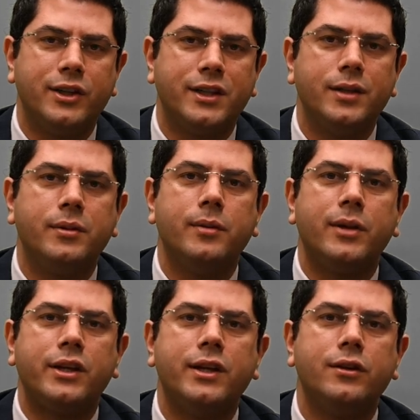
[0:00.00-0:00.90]
There's going to be a
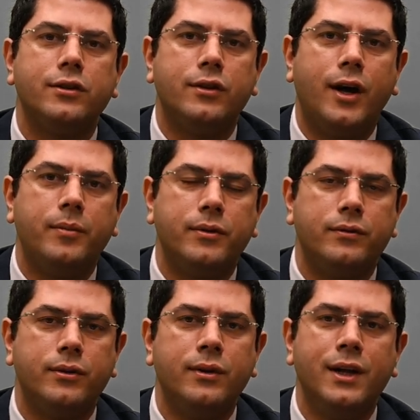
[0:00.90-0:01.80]
machine on top
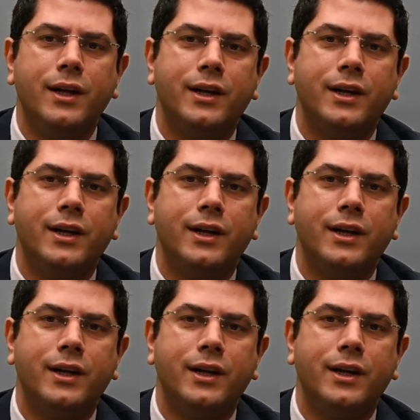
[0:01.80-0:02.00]
of you.